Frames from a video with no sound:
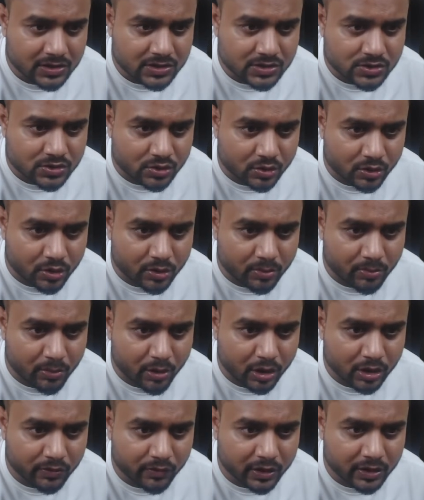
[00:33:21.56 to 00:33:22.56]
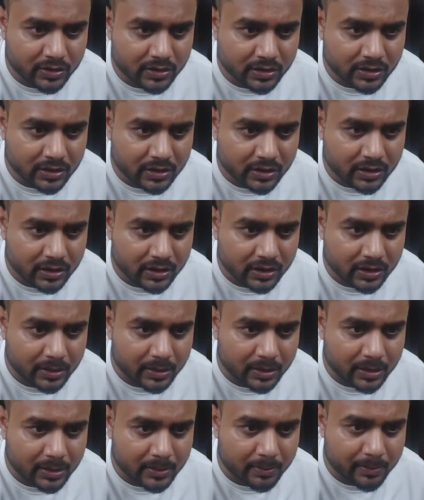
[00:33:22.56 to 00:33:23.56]
So maneuvered,
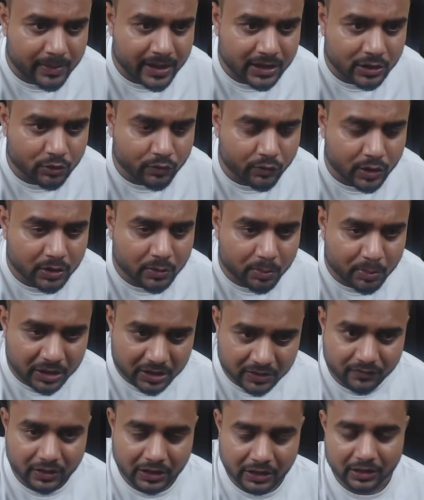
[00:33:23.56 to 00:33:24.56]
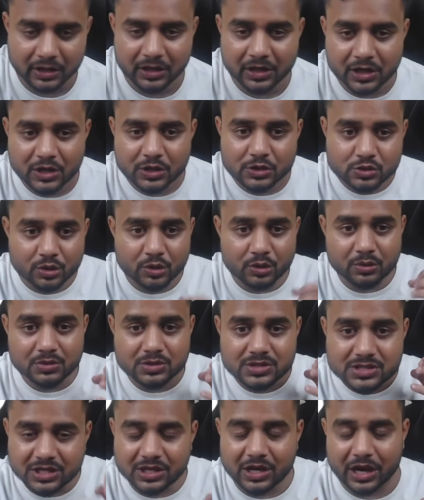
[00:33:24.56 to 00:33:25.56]
maneuvered between. So
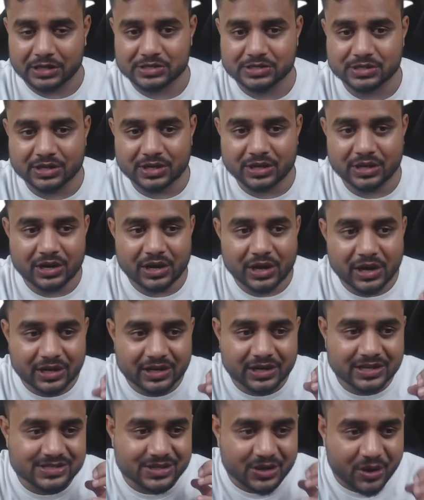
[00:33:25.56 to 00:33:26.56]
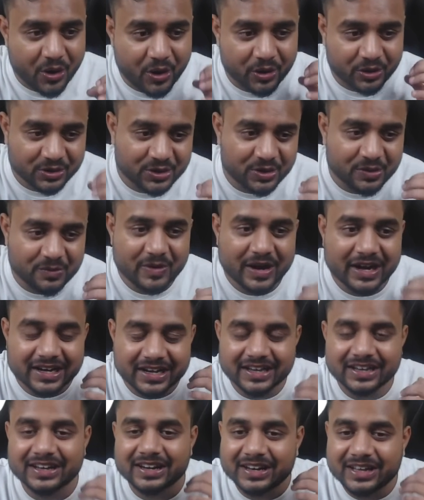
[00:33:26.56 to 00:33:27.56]
see, guys, it is
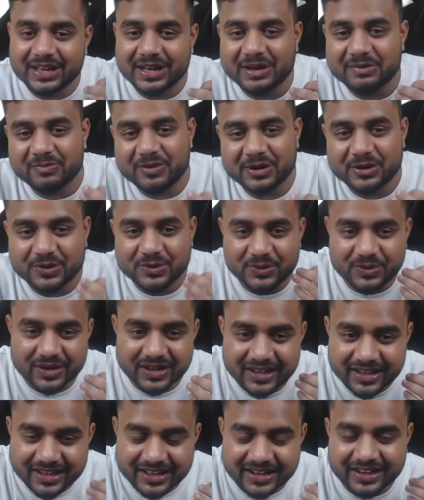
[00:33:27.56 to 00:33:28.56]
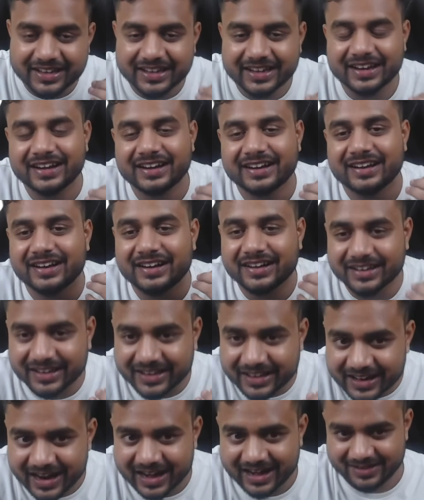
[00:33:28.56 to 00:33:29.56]
automatically able to create a
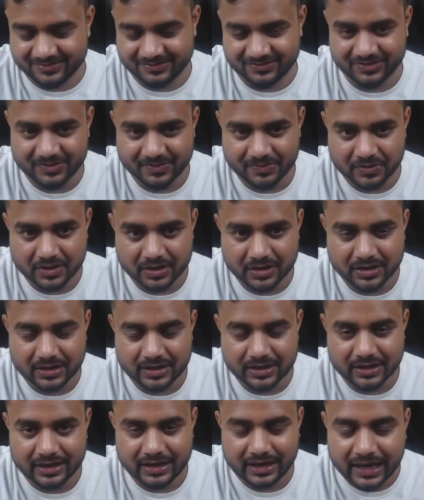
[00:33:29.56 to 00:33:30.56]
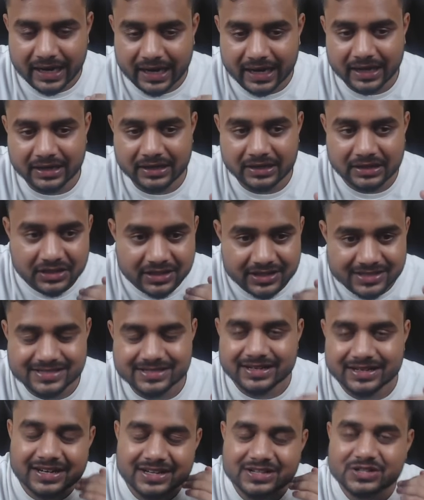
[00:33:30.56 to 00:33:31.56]
graph, and yes,
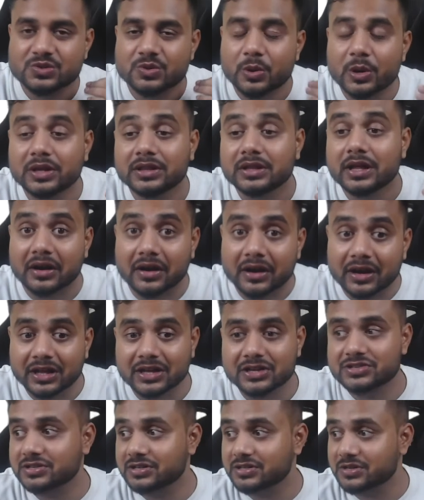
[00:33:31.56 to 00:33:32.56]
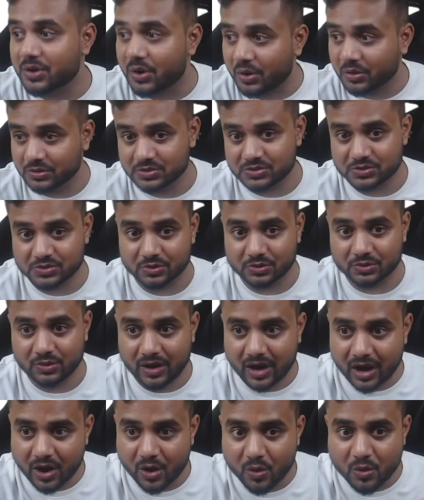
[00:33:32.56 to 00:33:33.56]
it is showing the relation also.
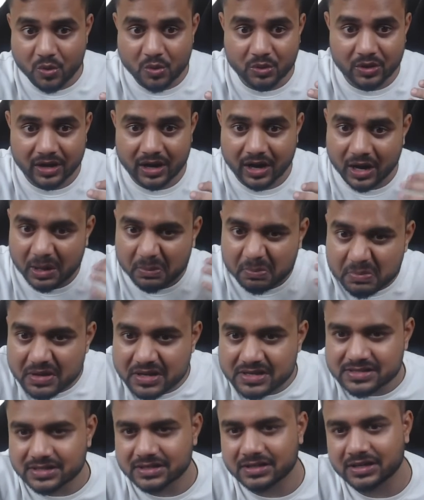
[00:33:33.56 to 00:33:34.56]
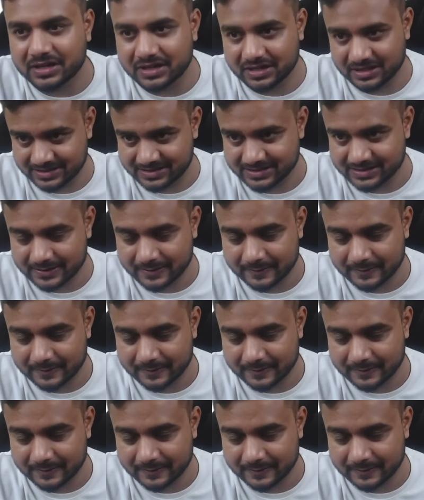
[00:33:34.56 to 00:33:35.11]
How amazing it is.